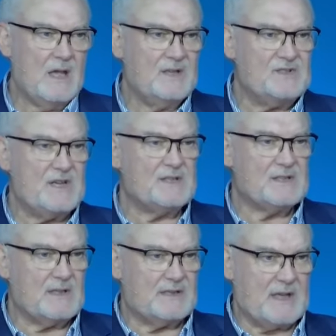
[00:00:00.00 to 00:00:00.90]

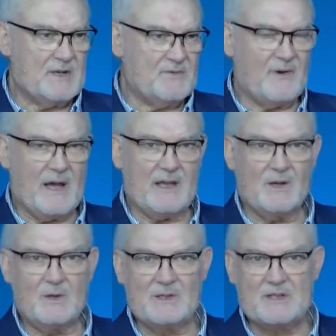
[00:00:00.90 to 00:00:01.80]
Jesus identified
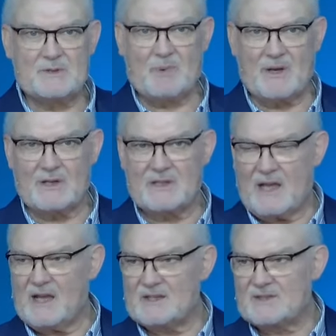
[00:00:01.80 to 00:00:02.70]
Holy Spirit
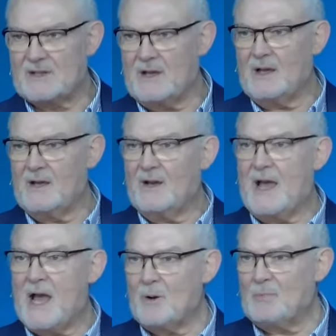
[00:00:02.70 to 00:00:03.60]
as
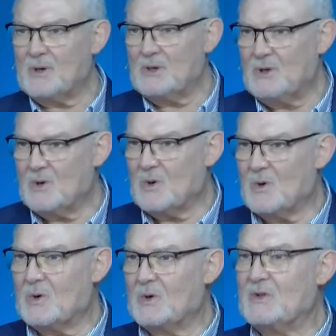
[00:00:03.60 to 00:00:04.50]
helper
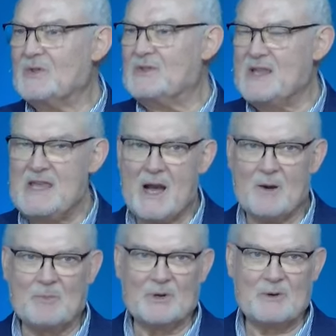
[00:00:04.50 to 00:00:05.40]
or the
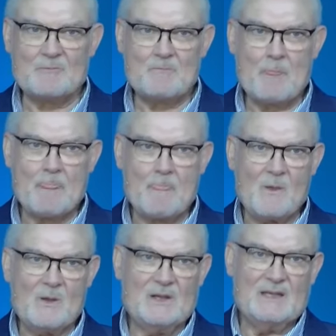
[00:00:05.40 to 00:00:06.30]
helper
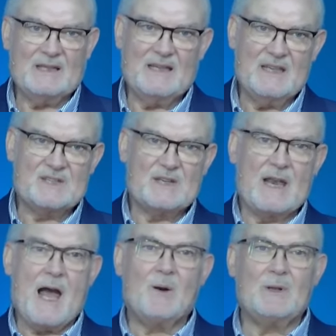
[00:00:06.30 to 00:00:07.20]
he said,
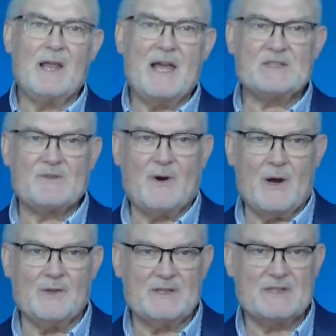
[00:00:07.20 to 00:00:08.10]
I will ask
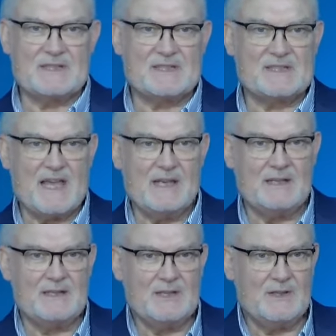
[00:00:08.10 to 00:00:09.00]
Father to
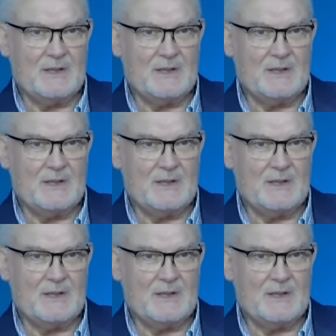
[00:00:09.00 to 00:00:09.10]
send